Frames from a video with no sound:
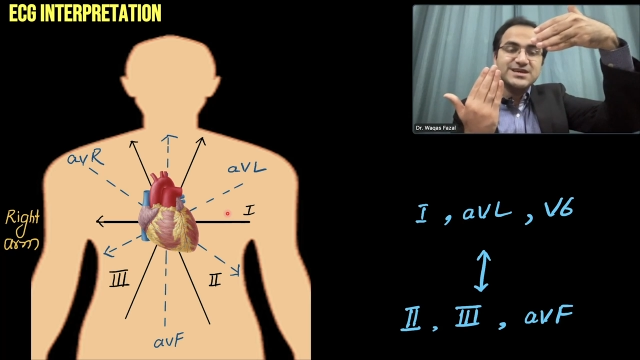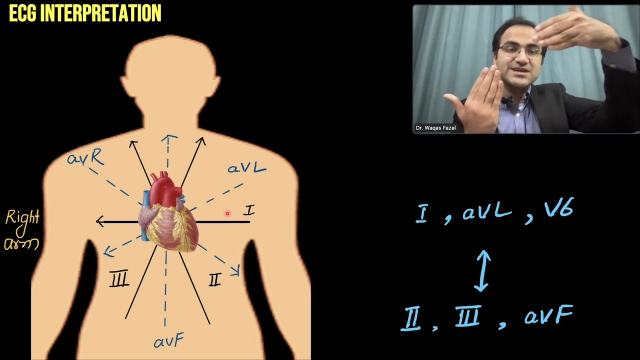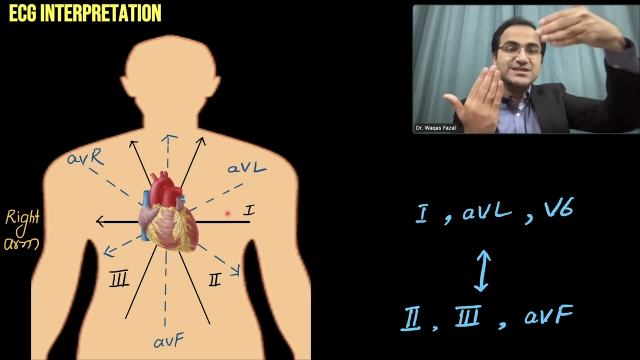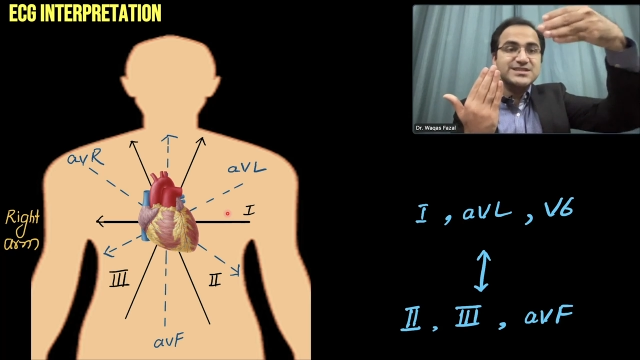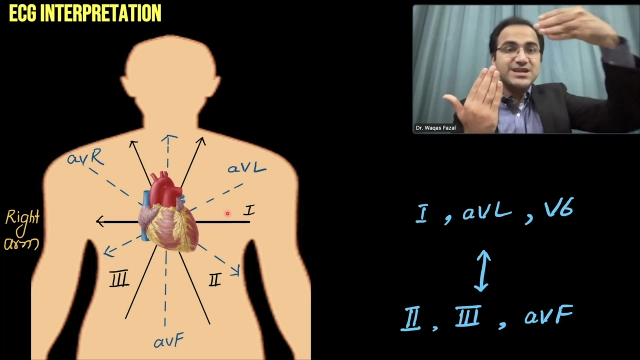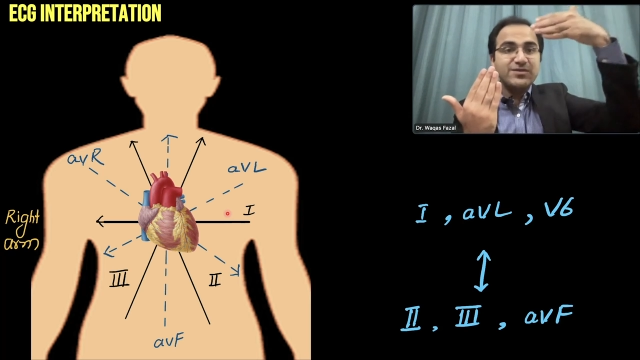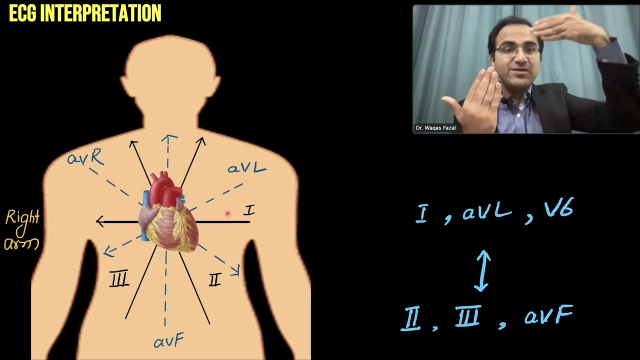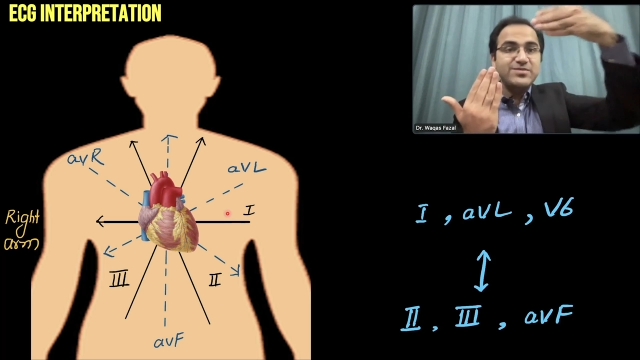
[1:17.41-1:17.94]

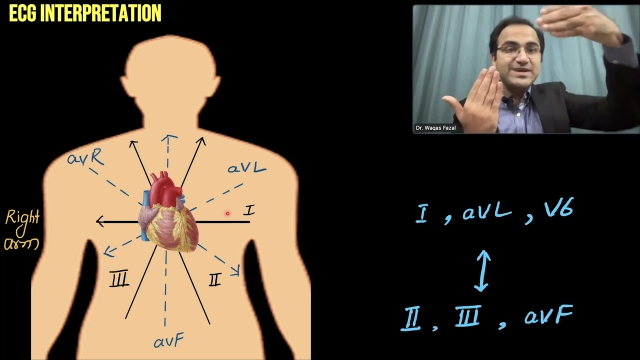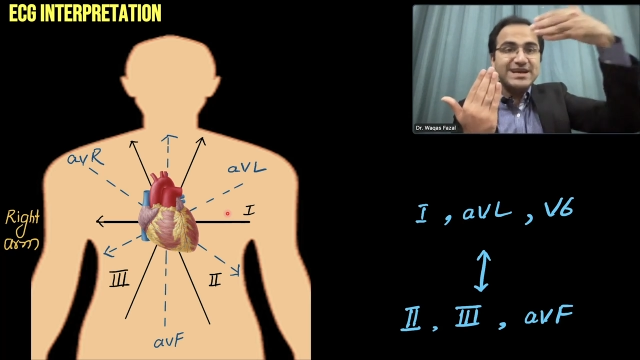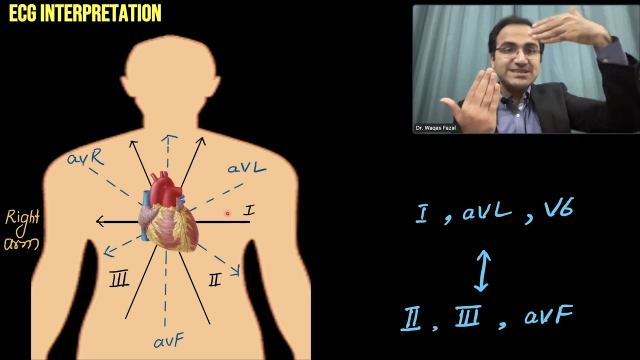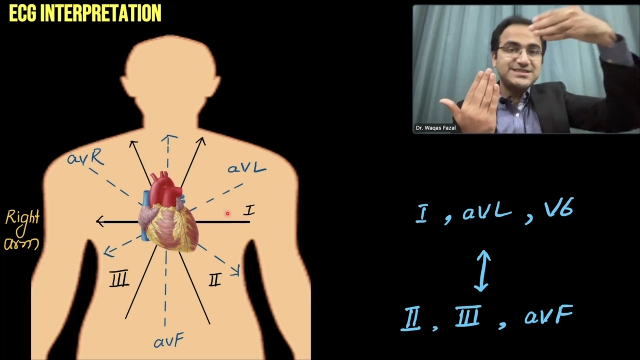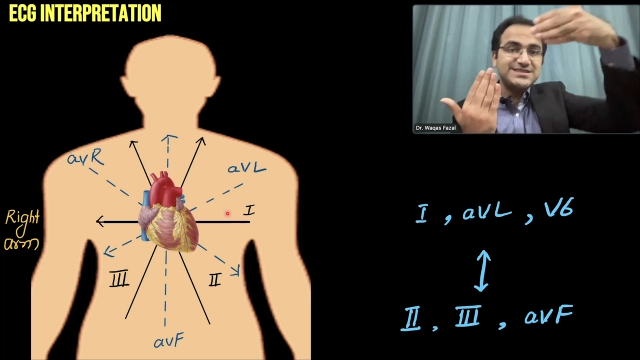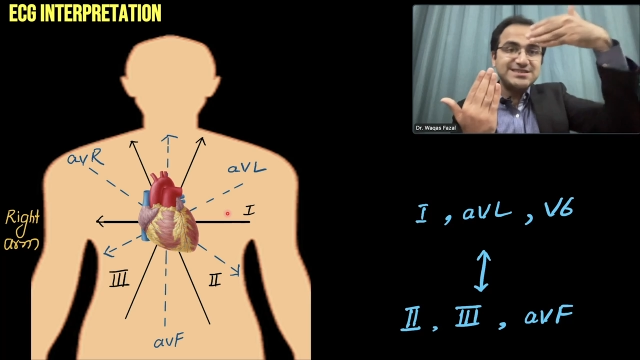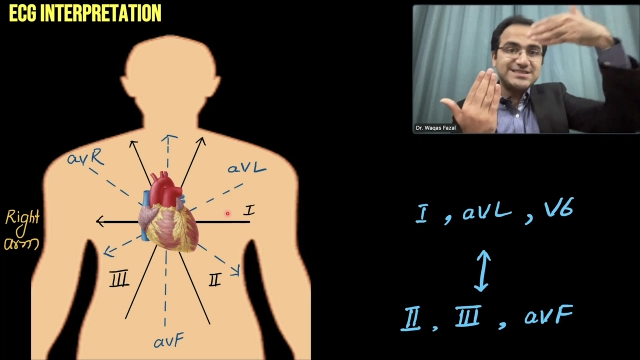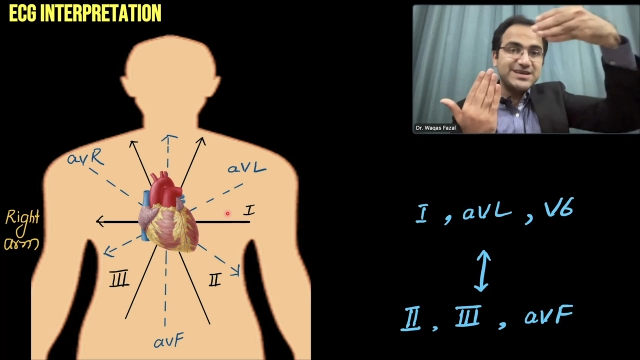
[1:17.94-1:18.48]
there will be
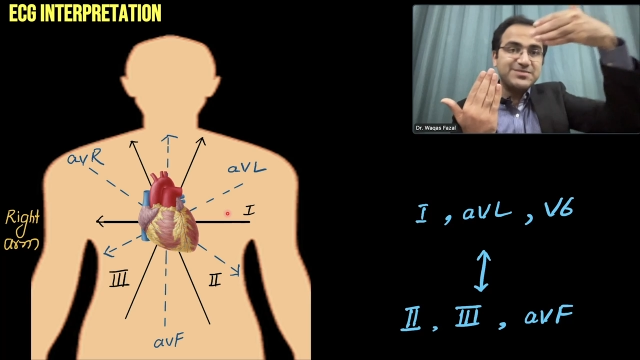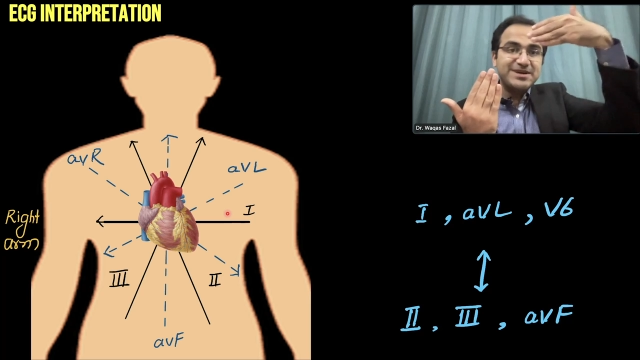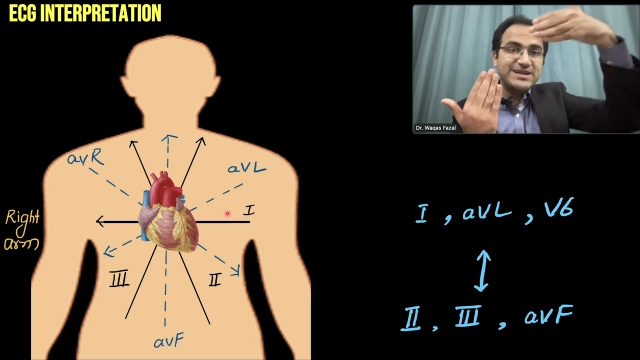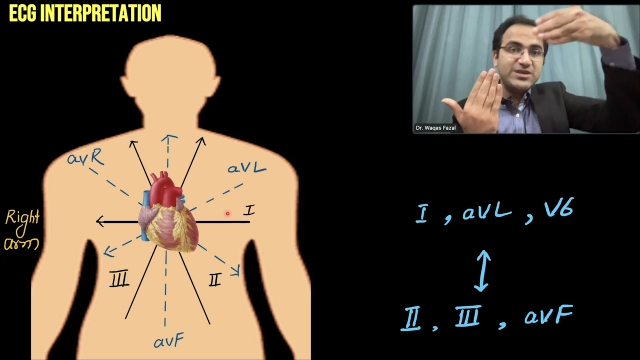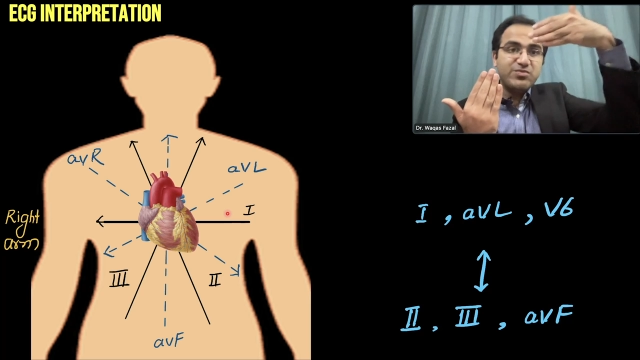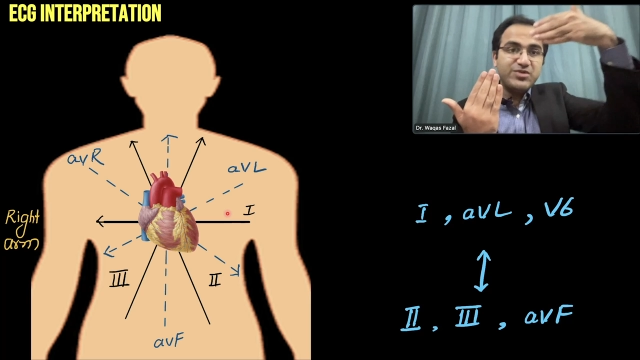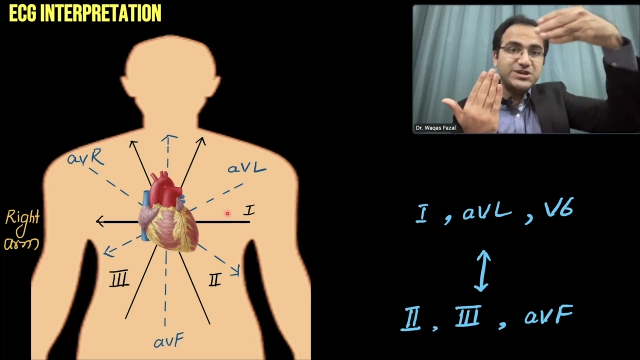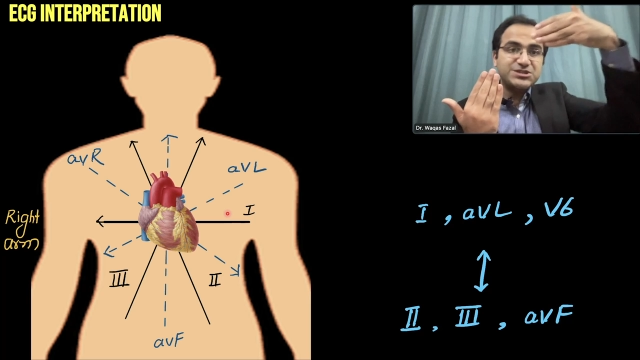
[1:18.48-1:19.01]
ST segment
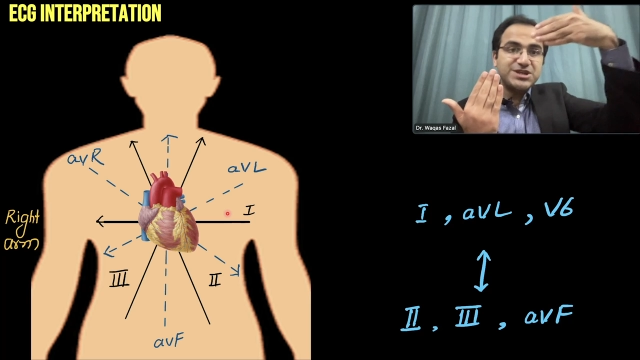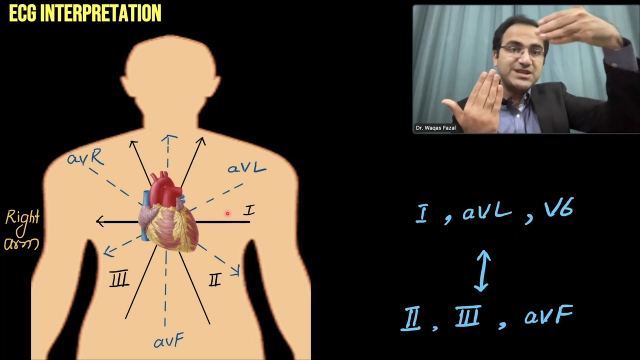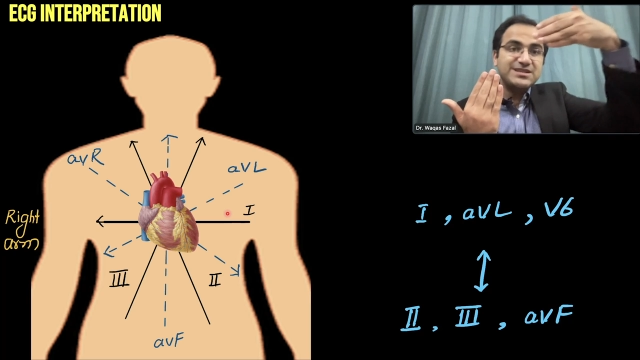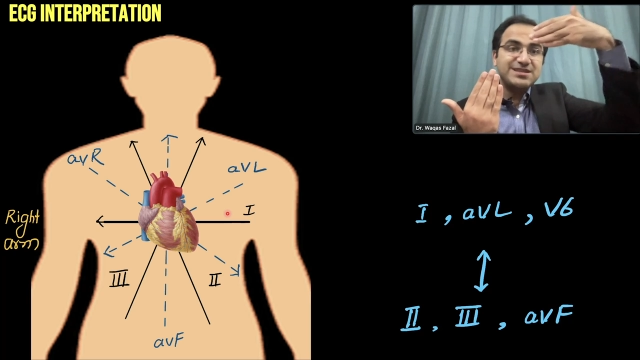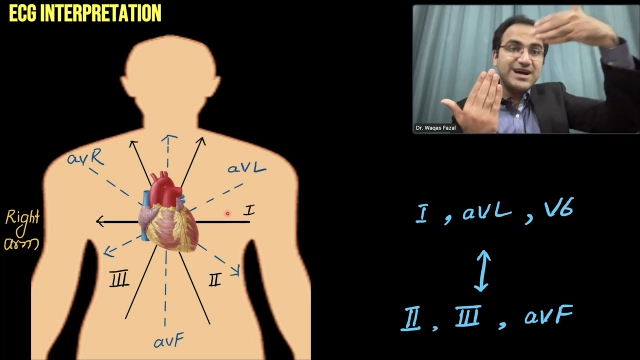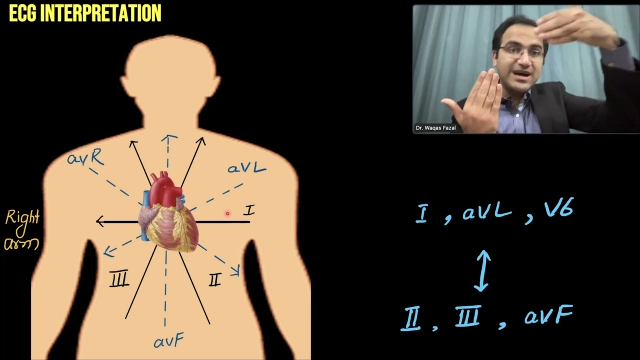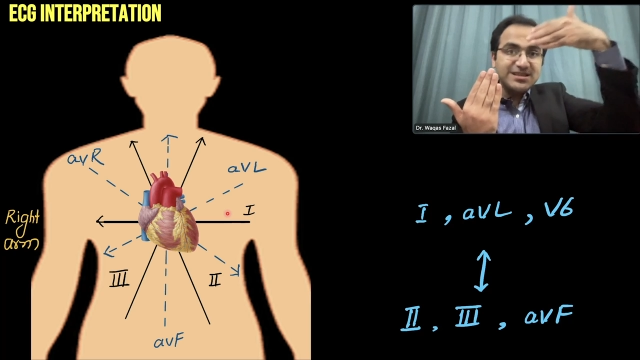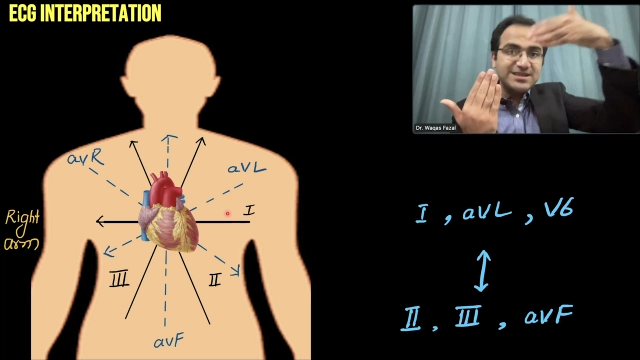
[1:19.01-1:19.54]
depression in
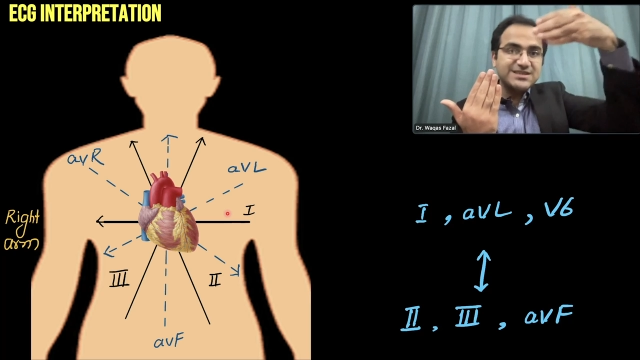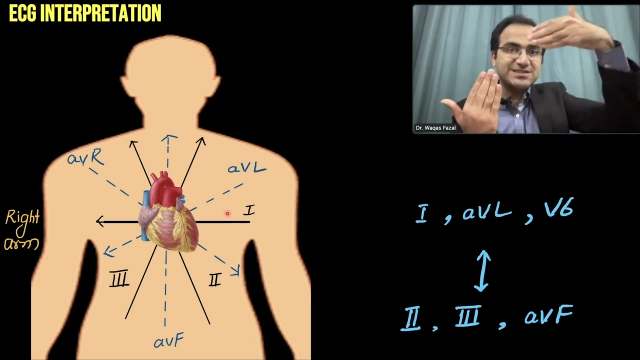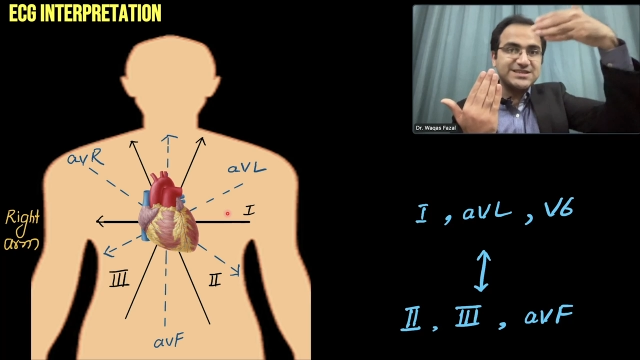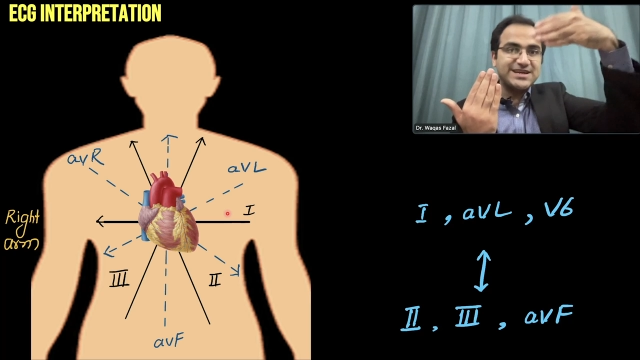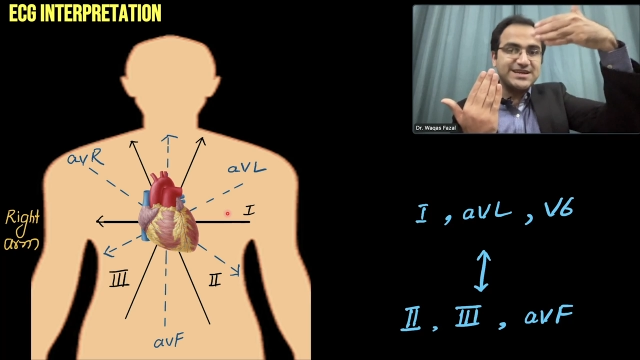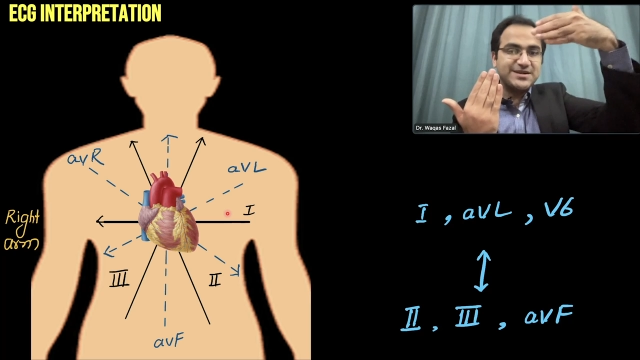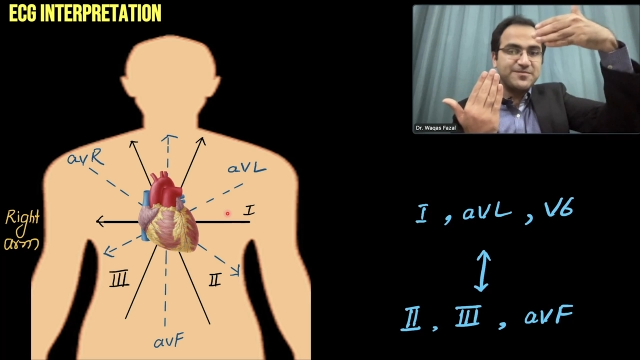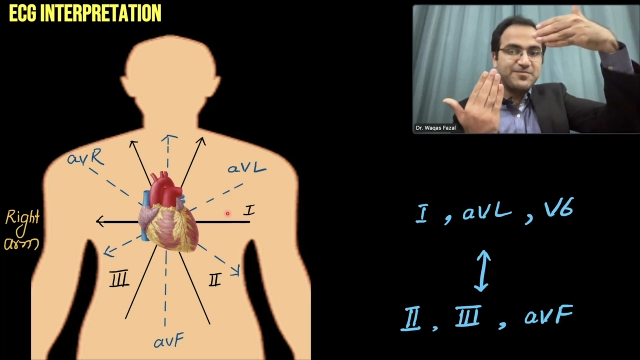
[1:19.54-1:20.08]
the other
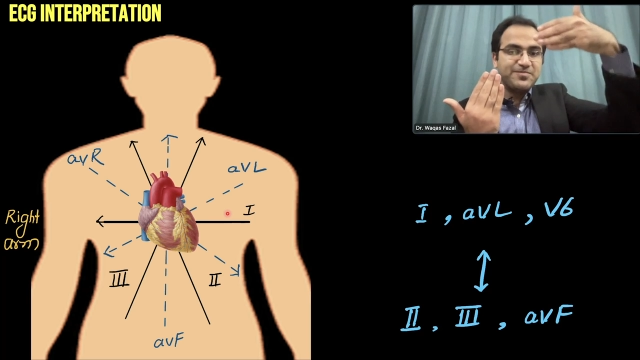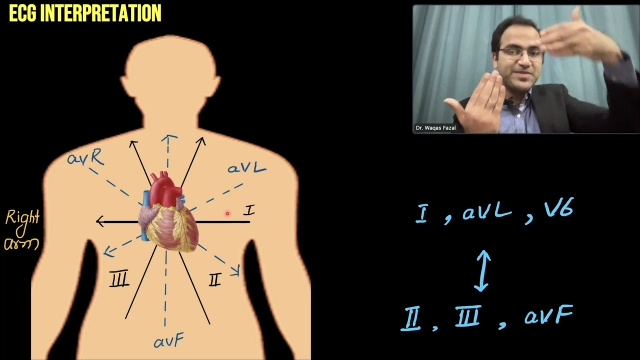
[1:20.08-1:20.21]
set.